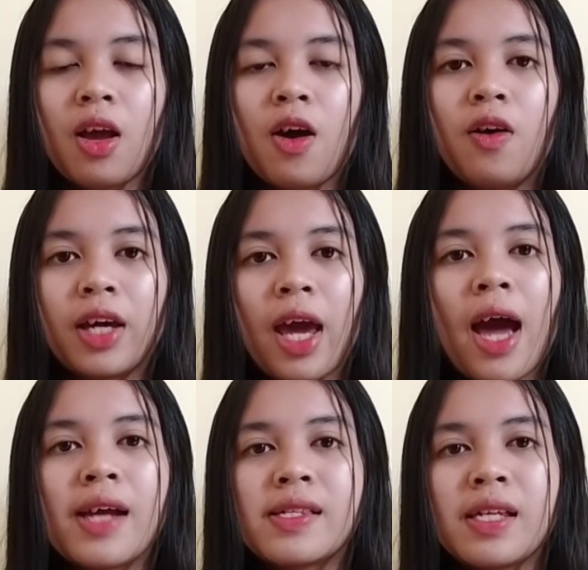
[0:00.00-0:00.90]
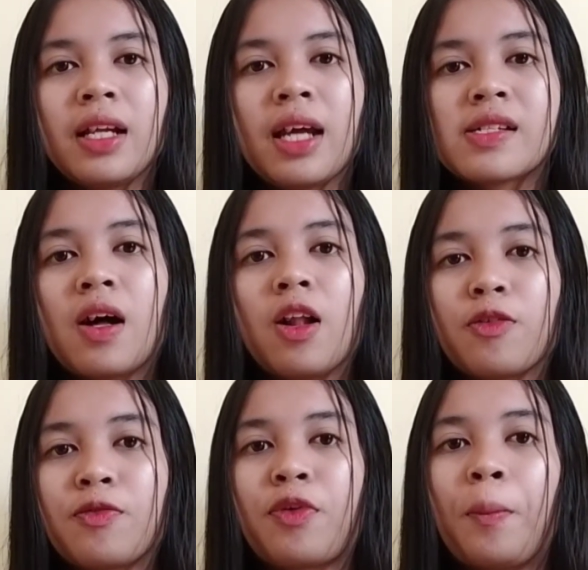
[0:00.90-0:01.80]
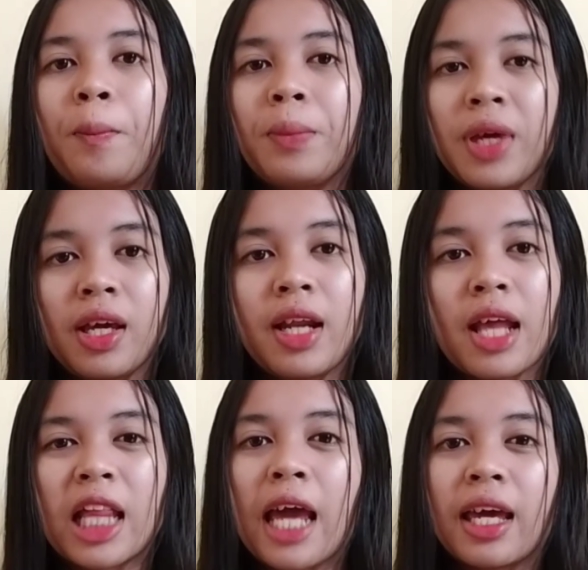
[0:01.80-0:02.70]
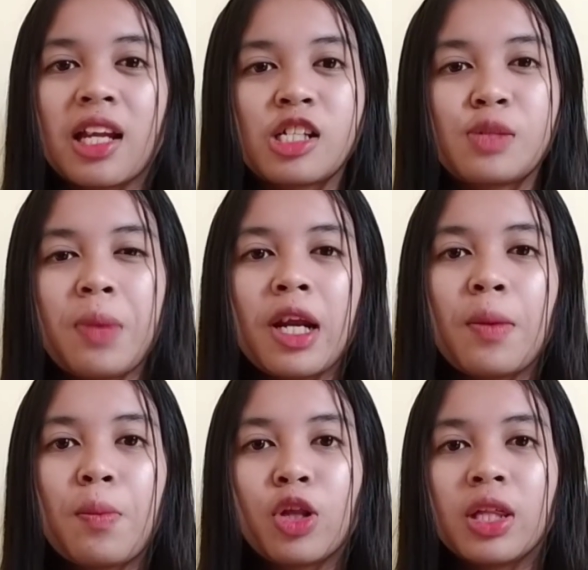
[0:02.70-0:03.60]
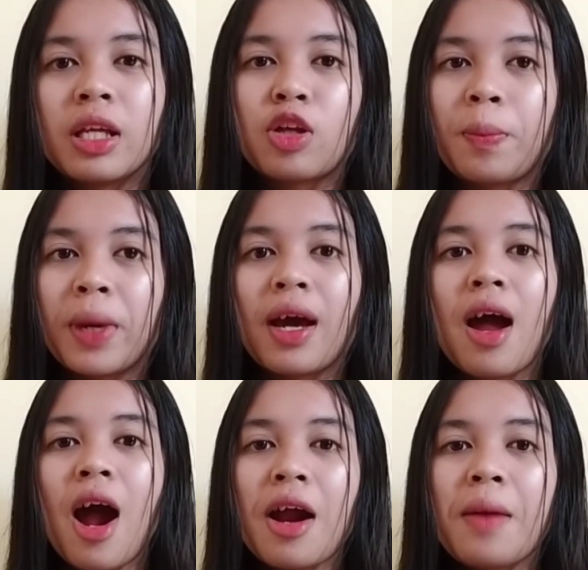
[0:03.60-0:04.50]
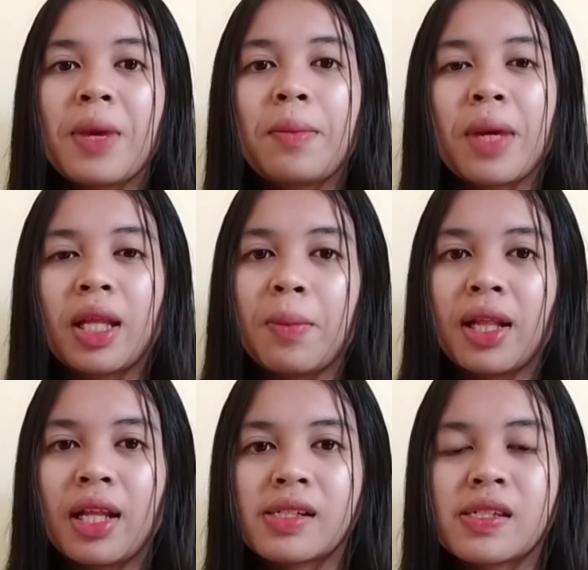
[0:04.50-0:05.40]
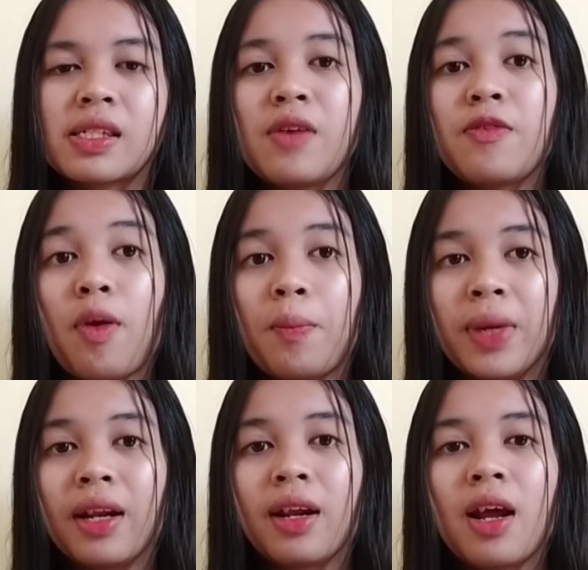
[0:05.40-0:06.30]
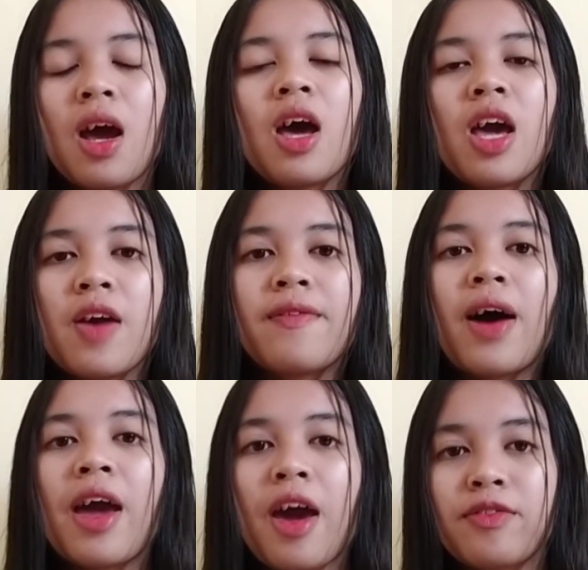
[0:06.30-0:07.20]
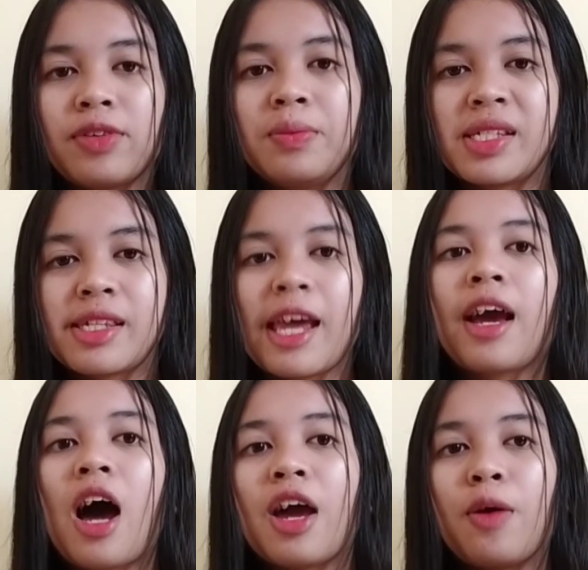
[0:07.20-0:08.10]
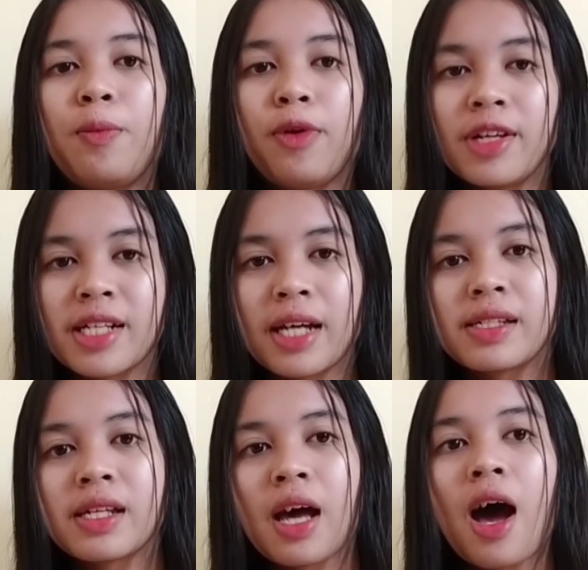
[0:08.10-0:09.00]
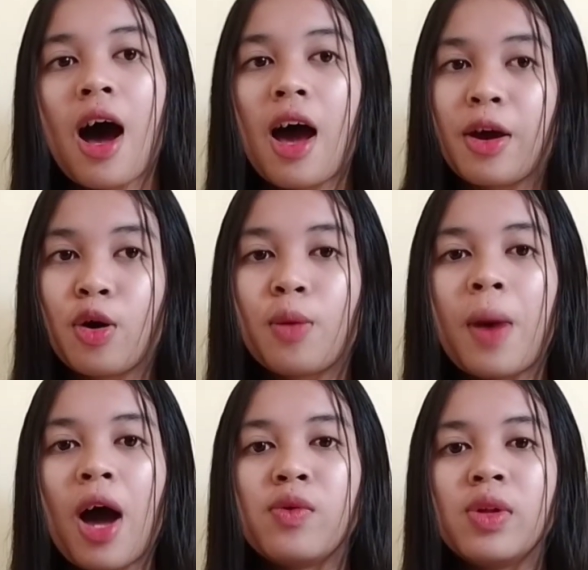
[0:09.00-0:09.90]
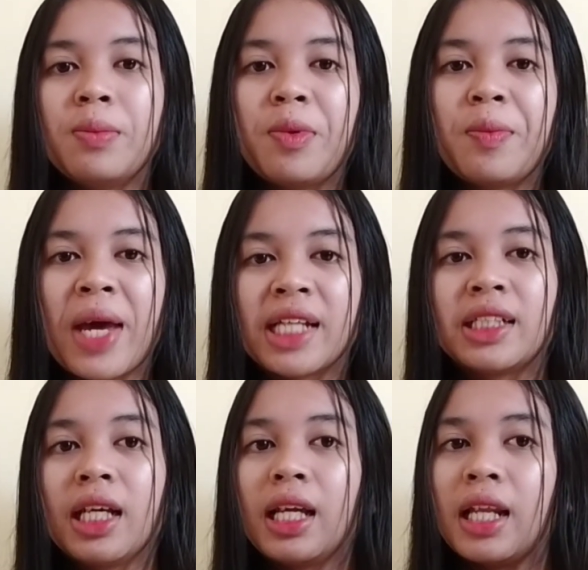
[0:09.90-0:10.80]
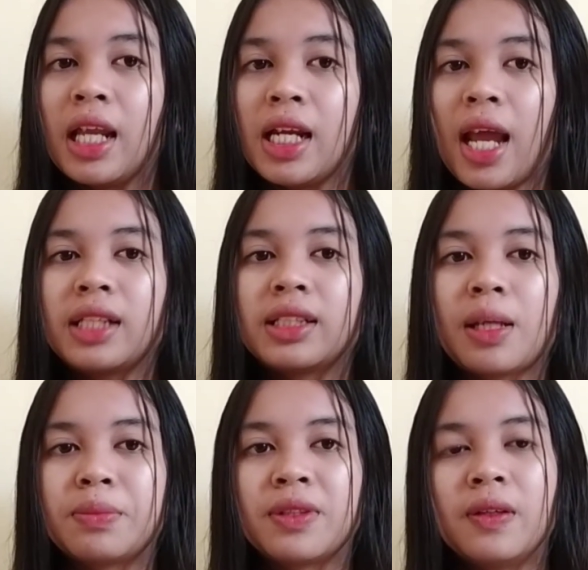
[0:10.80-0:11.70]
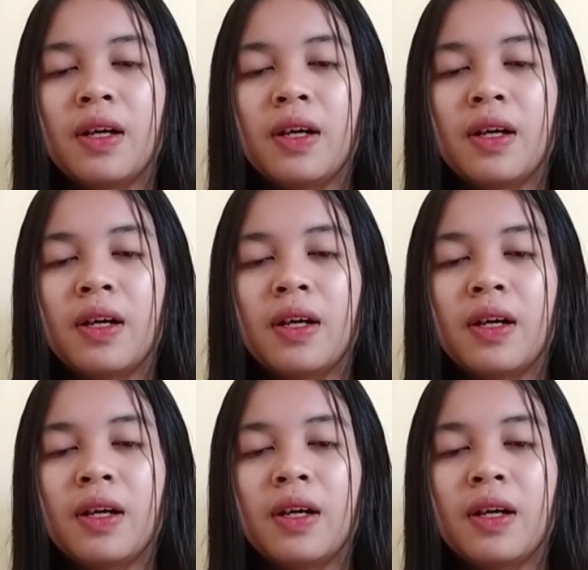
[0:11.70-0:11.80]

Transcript: Okay, I think that's all from me that I can explain about the topic Arabic mathematics development. If I have a mistake, I apologize. I hope I will be better in the next chapter.